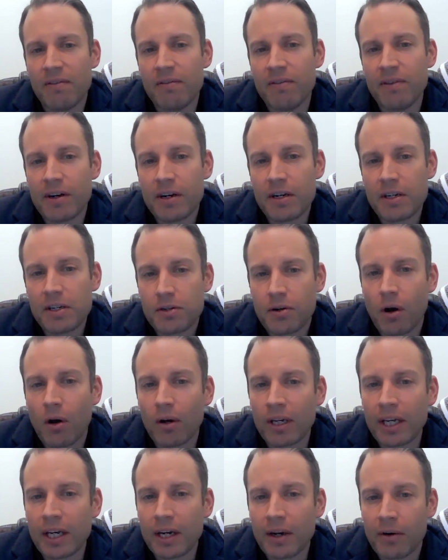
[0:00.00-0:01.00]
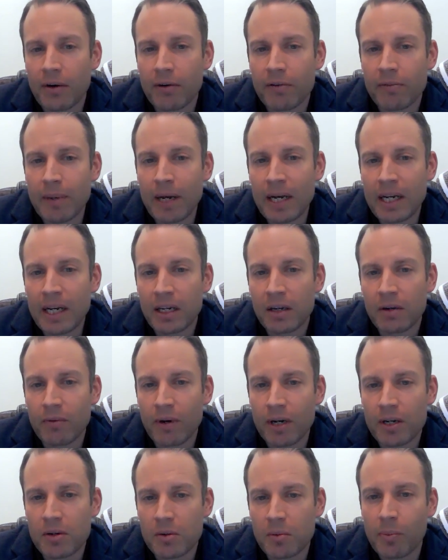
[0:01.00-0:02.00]
very strong year of median
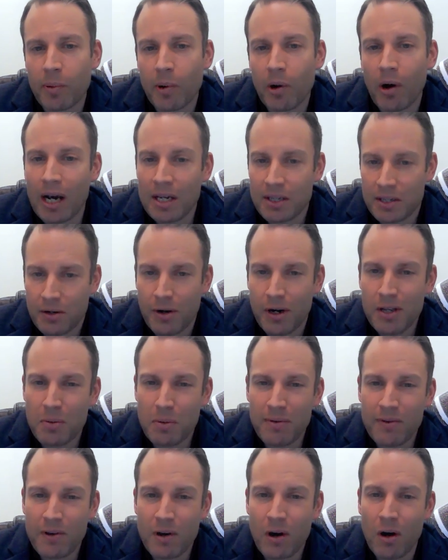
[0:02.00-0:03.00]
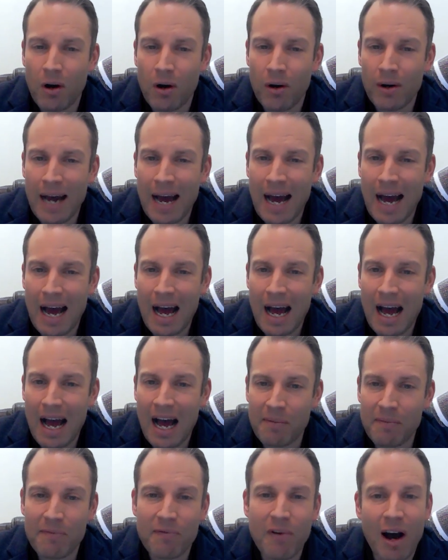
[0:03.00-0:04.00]
rental price growth. We've gone
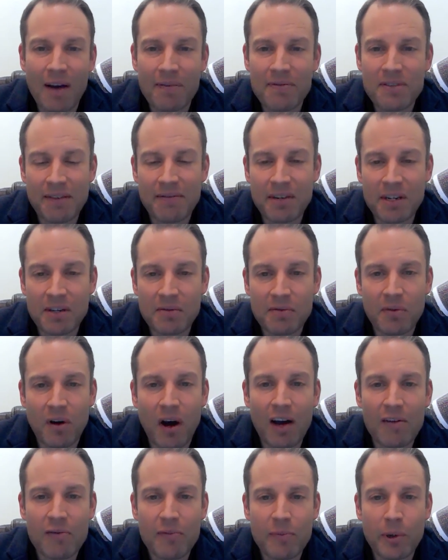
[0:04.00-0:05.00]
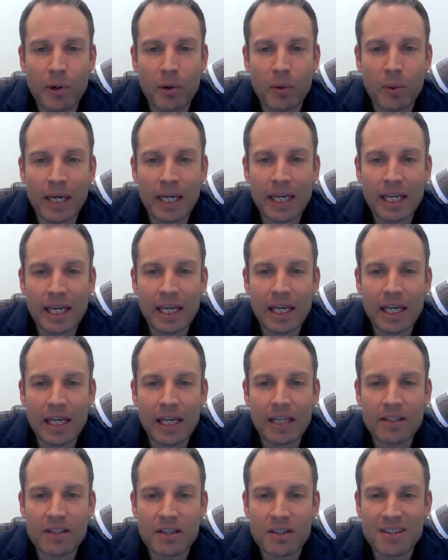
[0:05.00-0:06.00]
from $575 per week
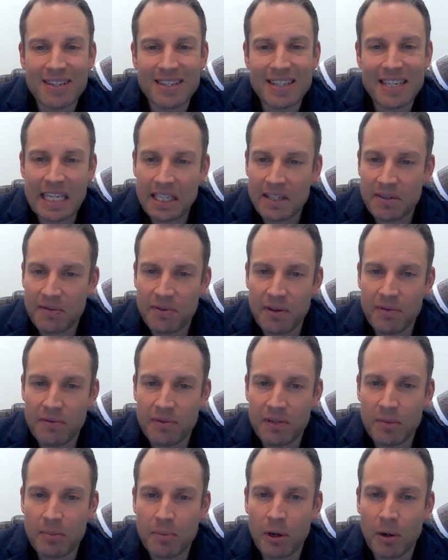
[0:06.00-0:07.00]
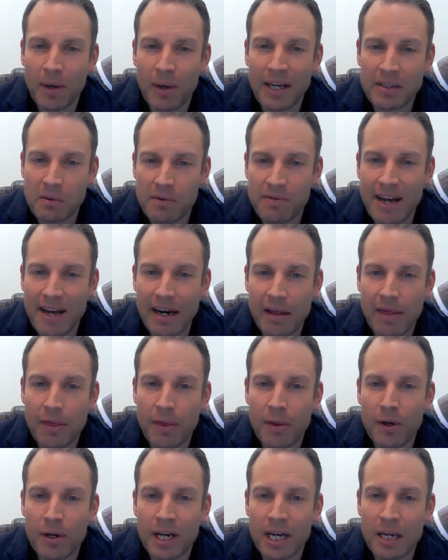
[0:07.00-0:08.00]
to $650 per week. So we've had a
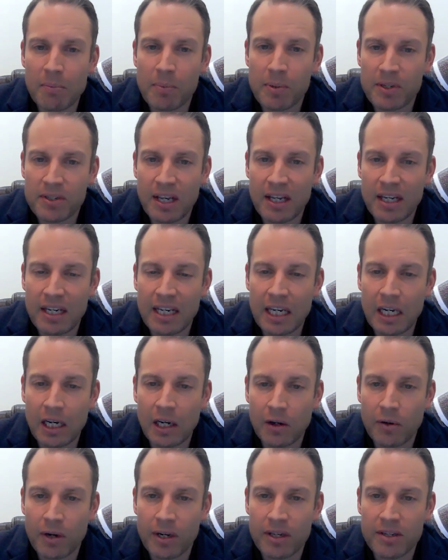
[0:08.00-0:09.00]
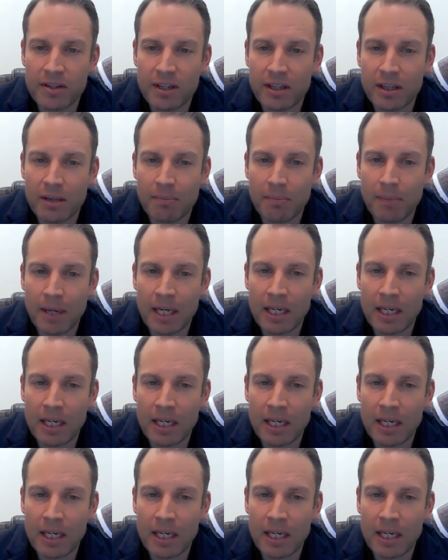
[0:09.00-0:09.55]
13% increase in the